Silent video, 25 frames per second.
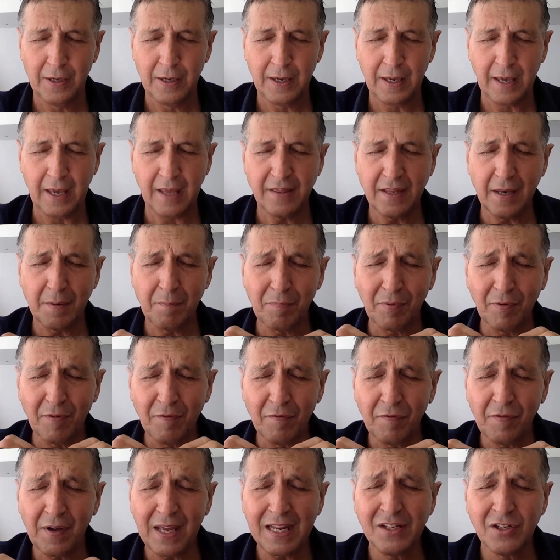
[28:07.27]
and that
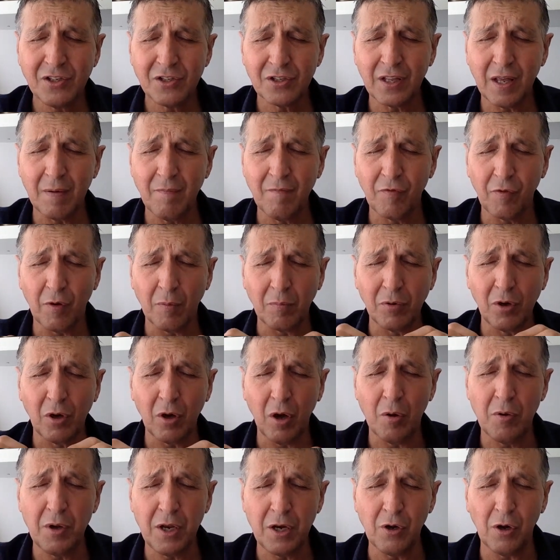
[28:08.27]
prevents them from
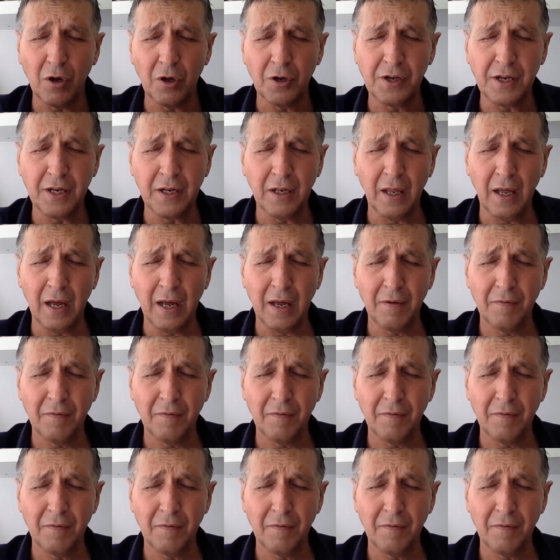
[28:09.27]
going on in life.